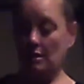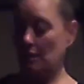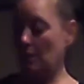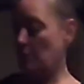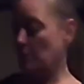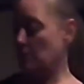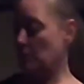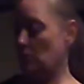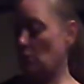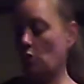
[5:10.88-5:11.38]
That
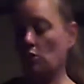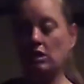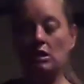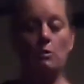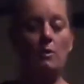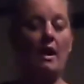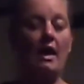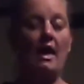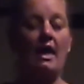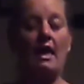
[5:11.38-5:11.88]
was the only
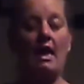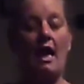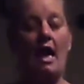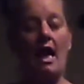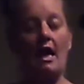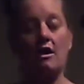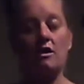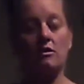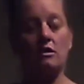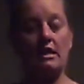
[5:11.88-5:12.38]
way
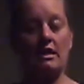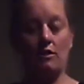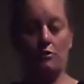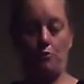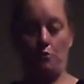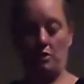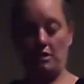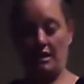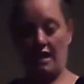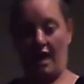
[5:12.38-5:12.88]
I could get
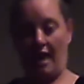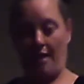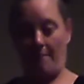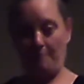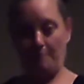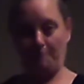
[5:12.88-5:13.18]
through a day.